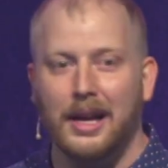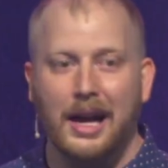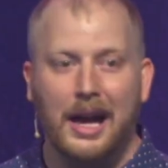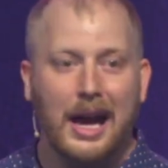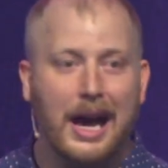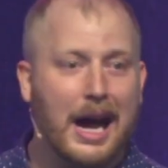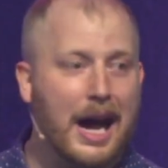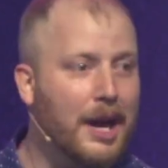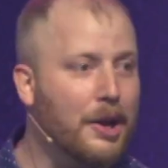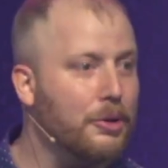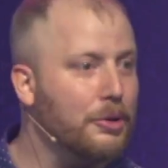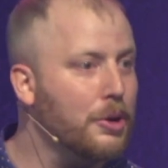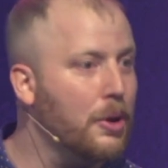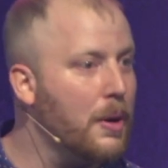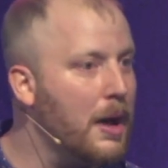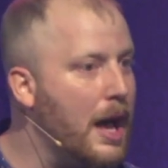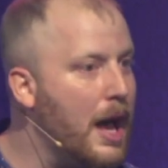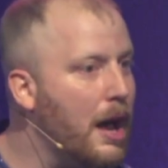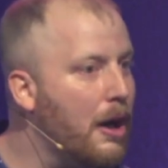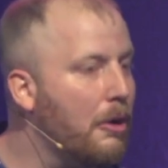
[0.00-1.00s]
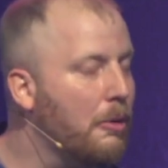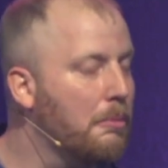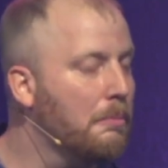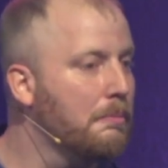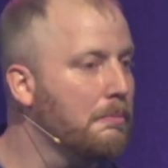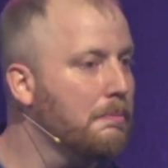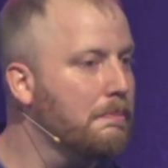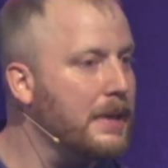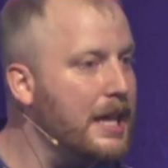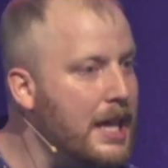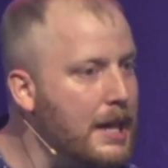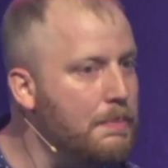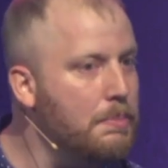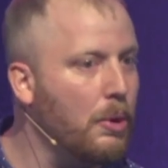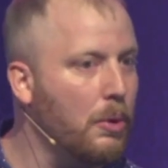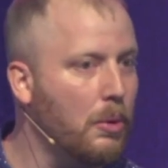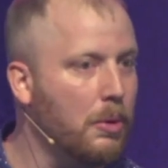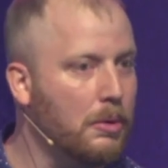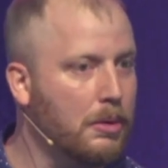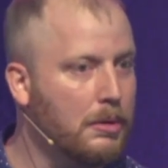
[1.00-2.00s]
I don't know how
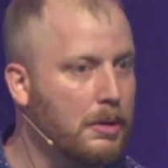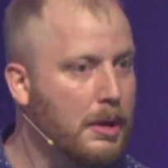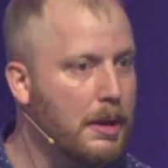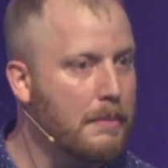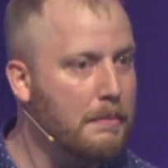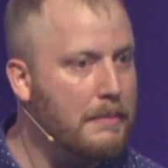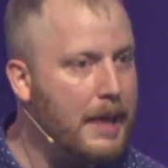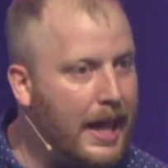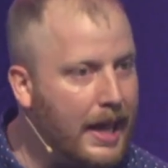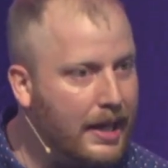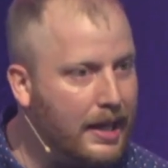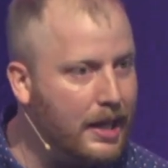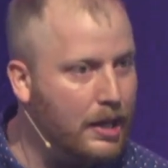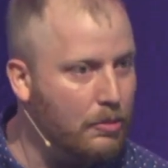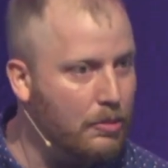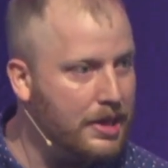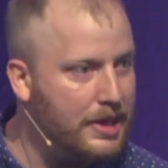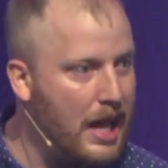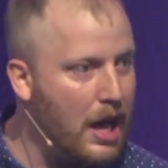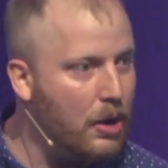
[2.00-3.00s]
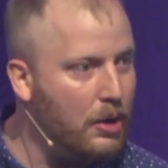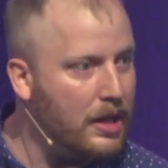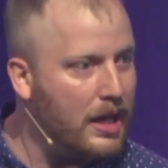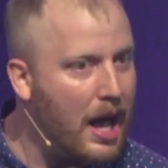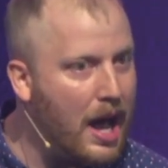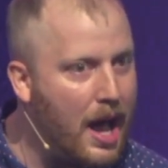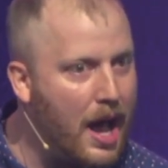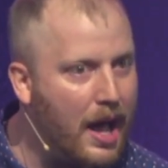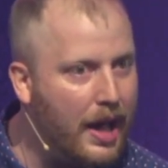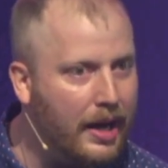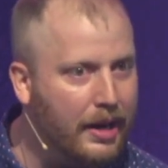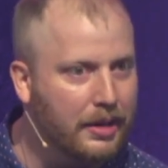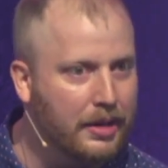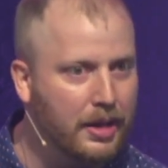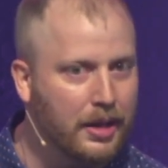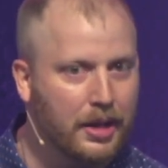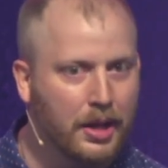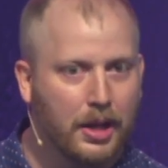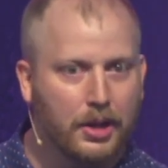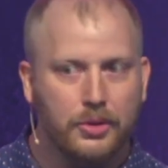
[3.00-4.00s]
people make it without God.
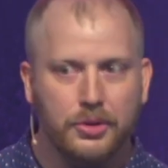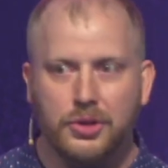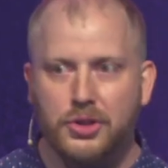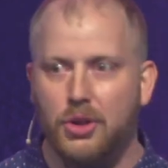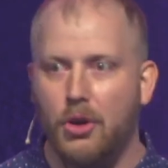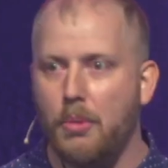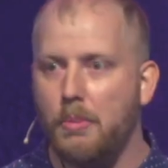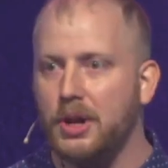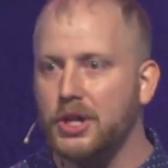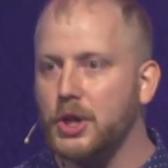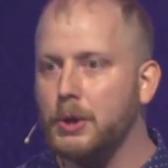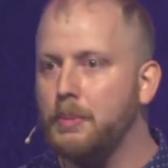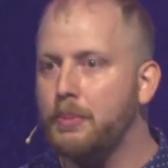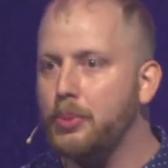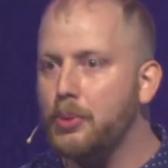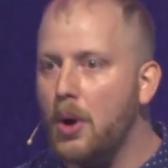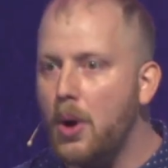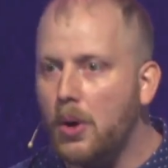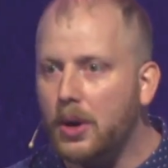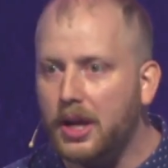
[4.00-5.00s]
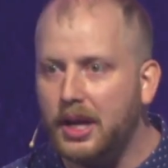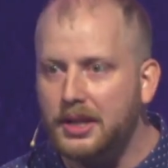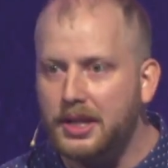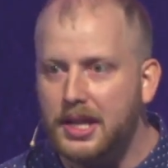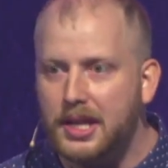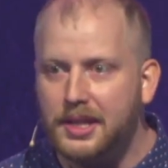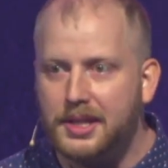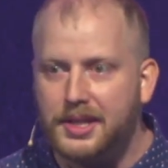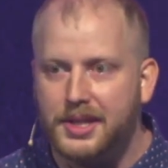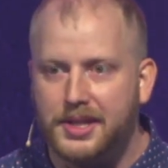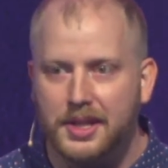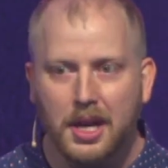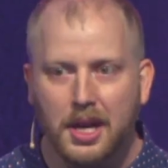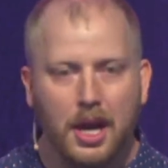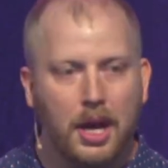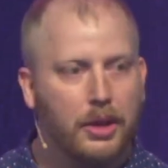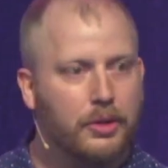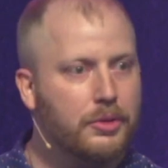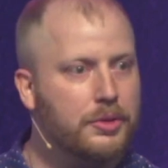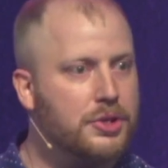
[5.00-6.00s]
There's so much brokenness,
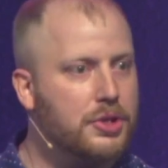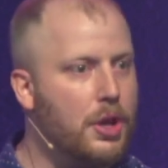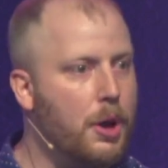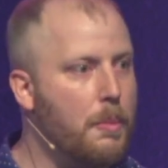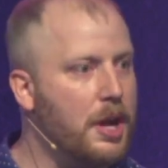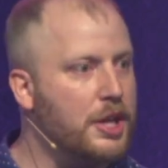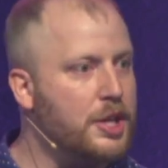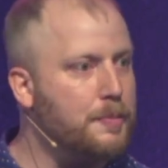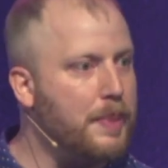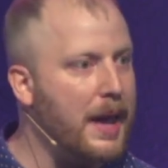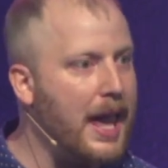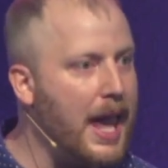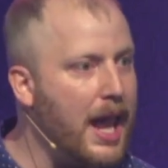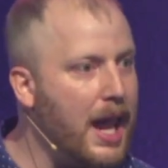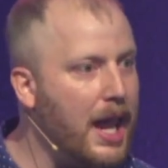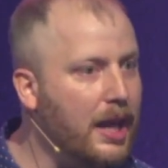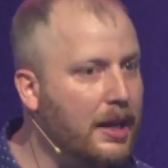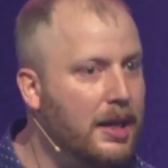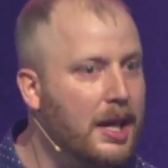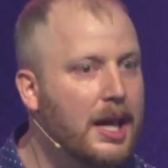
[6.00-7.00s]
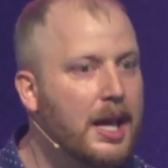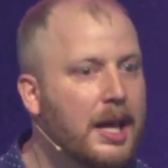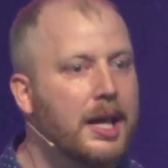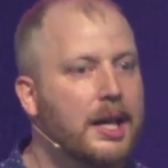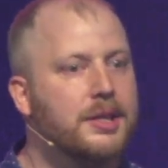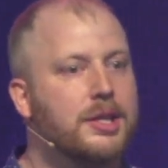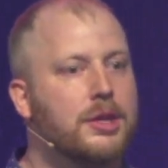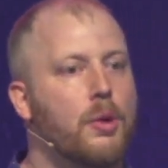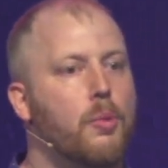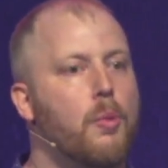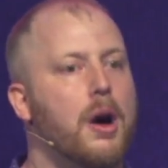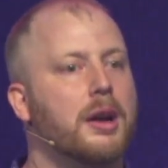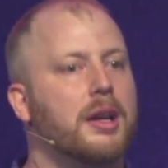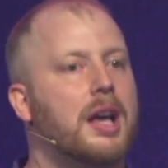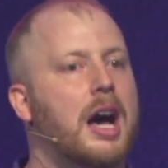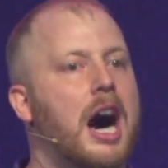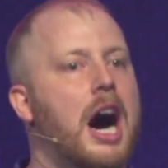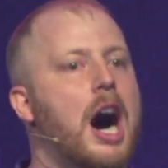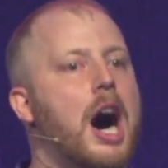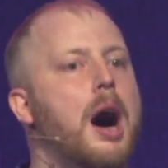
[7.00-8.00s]
there's so much pain. It's the one
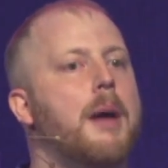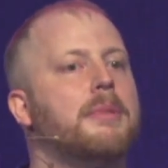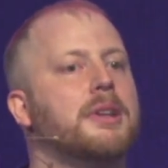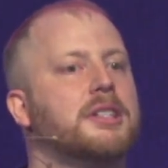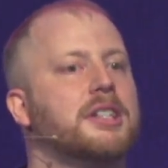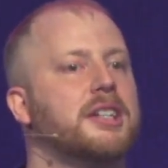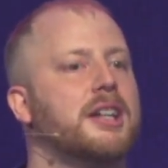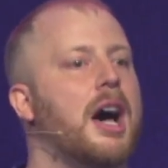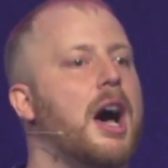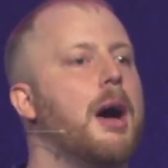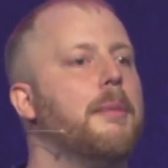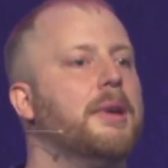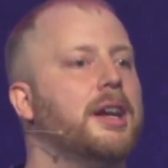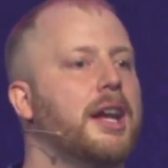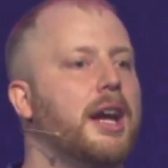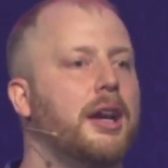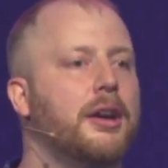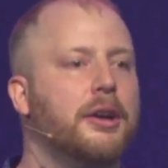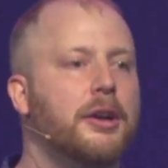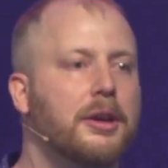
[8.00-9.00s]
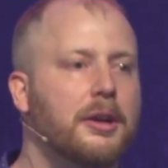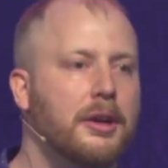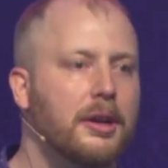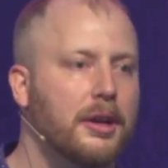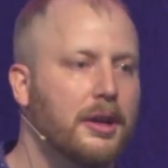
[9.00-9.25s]
common denominator.